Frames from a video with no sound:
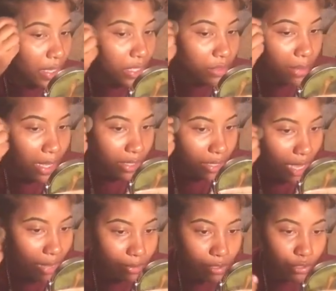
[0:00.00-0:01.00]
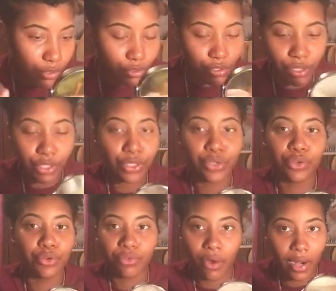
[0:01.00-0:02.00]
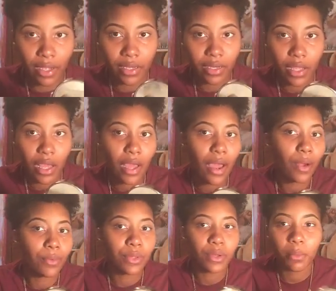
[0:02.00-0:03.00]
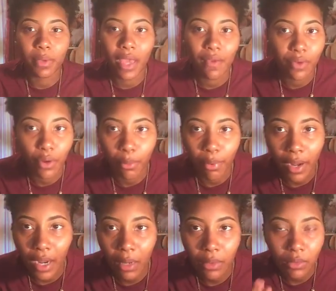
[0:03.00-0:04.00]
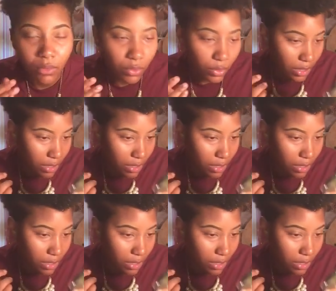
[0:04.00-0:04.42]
because my tops usually do right. I really don't be having no problems with